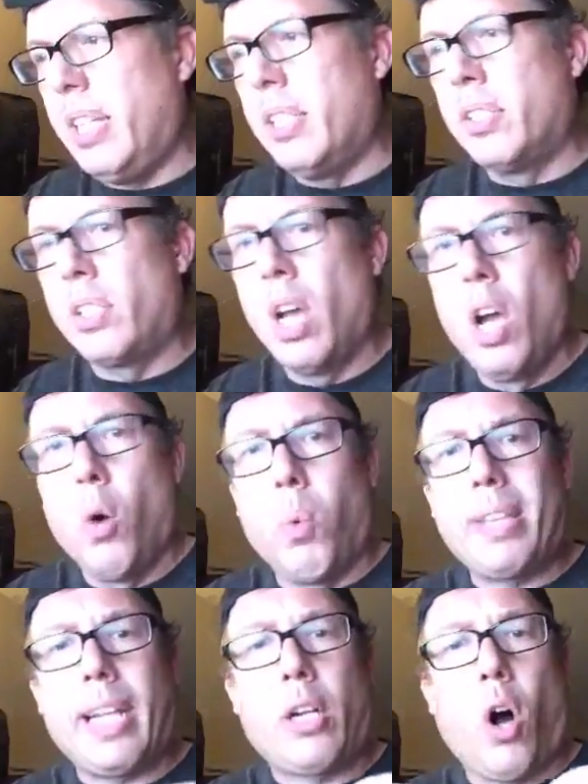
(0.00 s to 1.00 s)
is
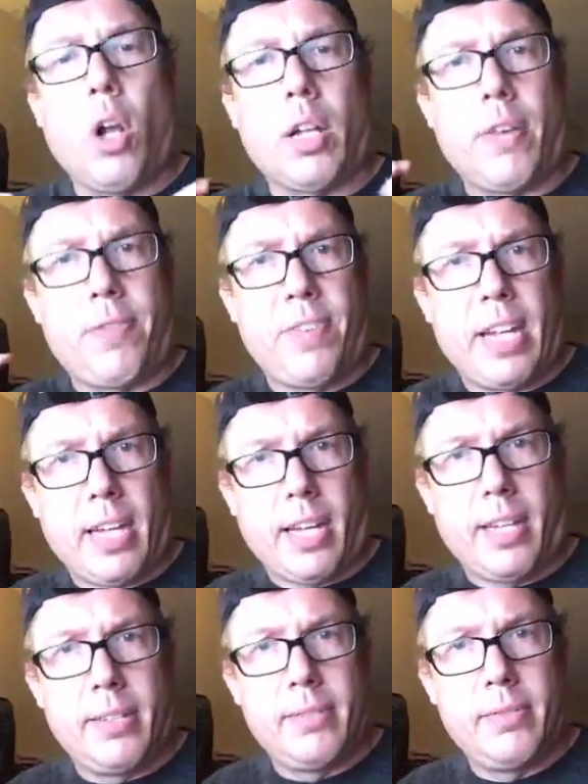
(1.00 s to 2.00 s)
what they call
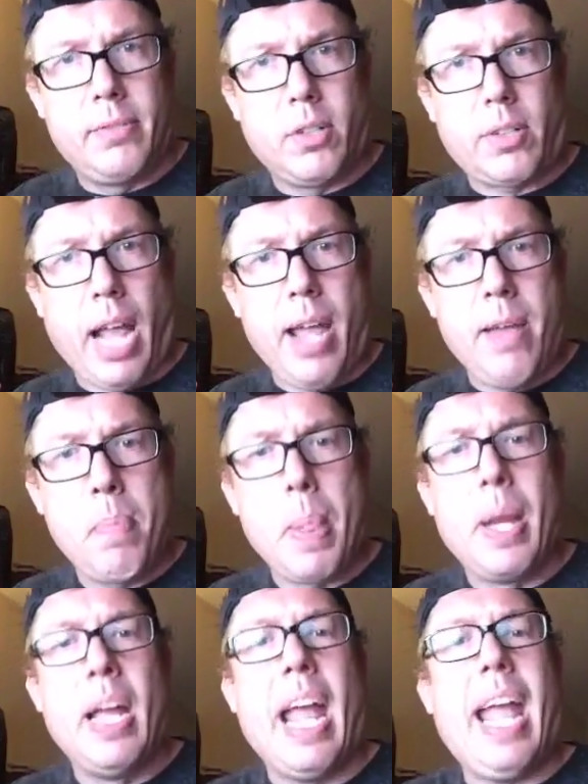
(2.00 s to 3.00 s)
affinity, okay?
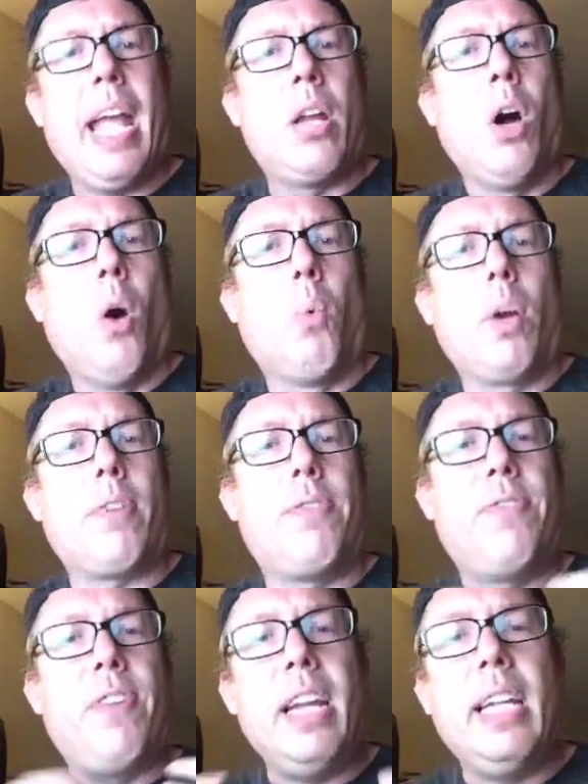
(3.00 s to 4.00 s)
And what
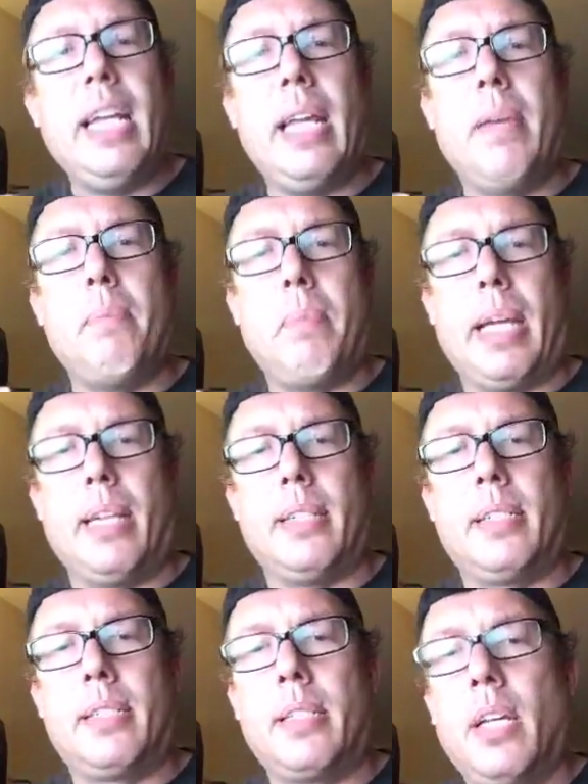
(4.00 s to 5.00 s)
affinity
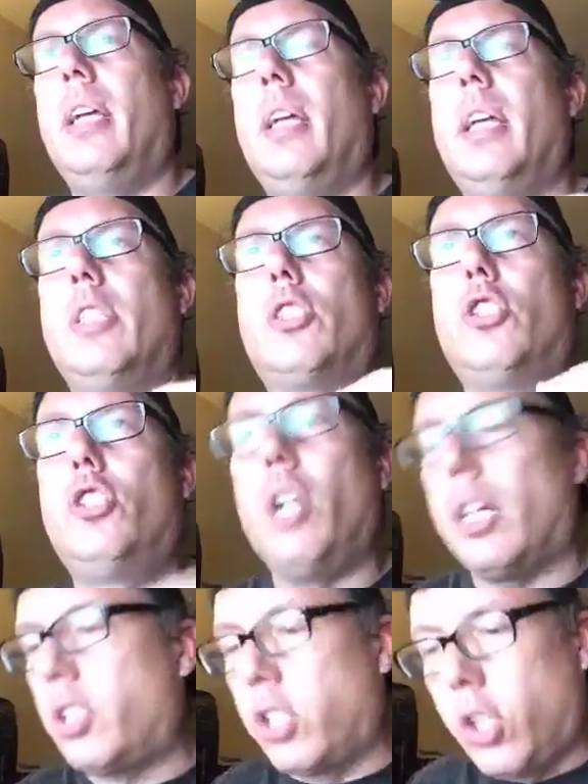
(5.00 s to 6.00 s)
means is
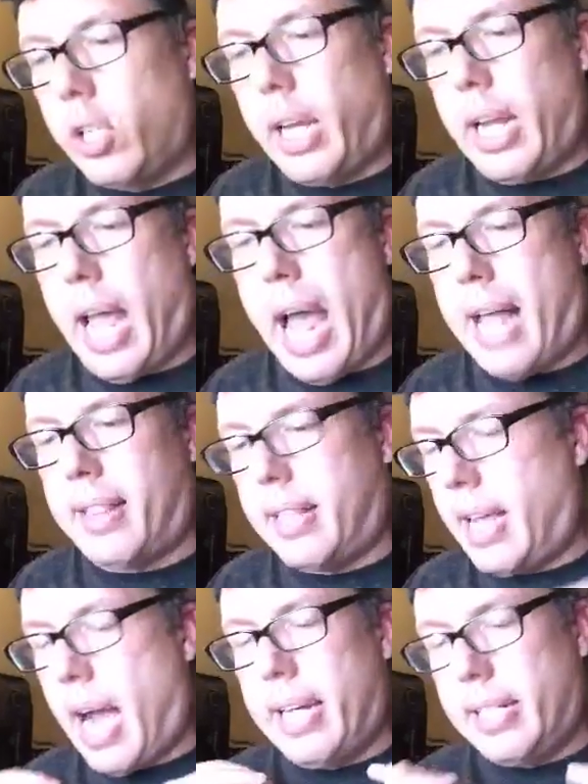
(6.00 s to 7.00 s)
just looking at
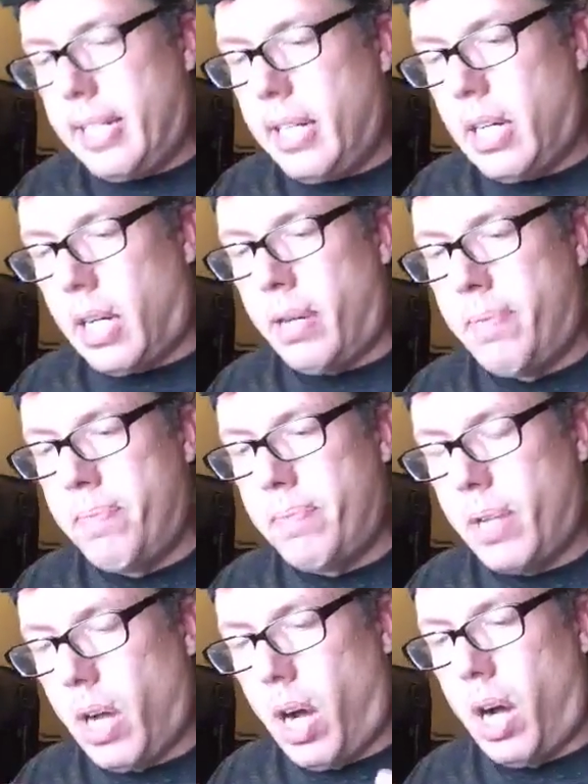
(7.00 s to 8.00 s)
the idea
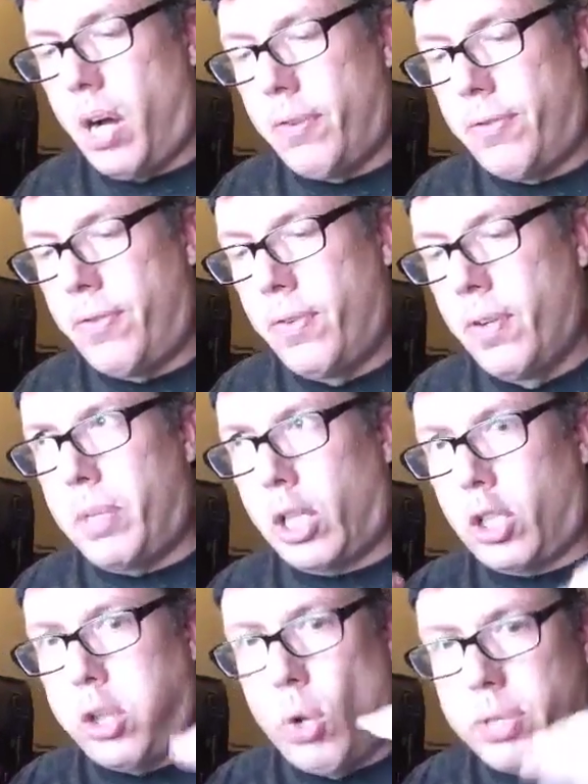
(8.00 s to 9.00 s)
of the
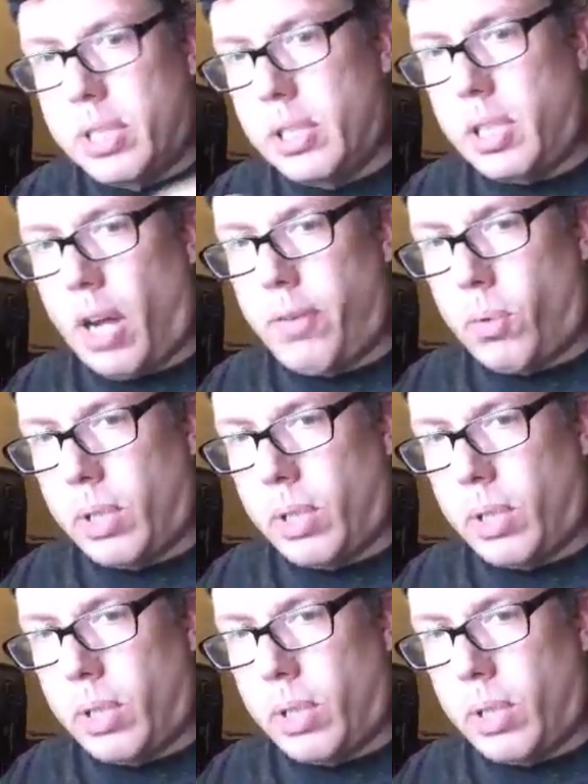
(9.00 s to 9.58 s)
closeness of a